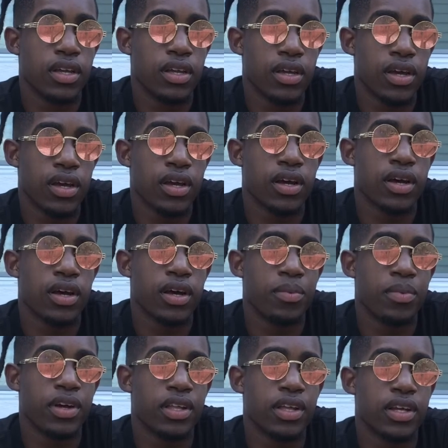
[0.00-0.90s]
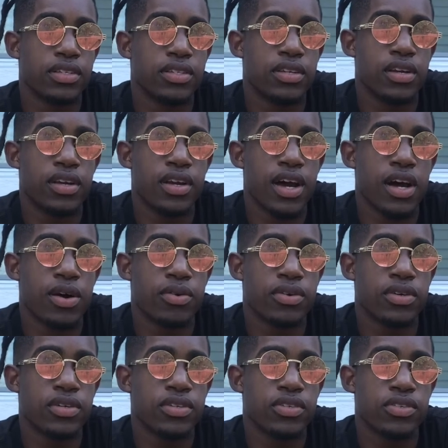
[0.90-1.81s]
Yeah, I make like 10 an
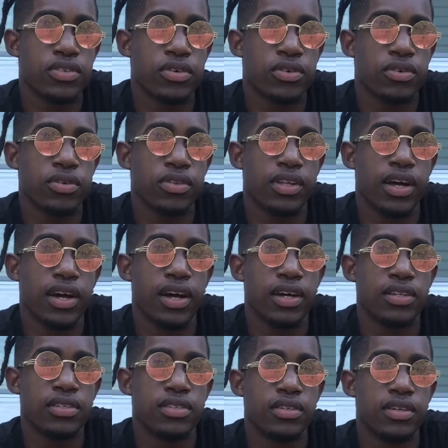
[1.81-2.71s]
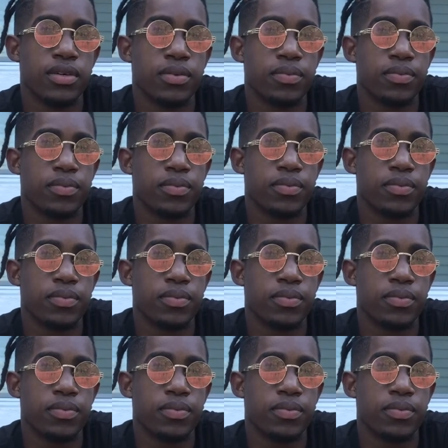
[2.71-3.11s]
hour, so that adds up.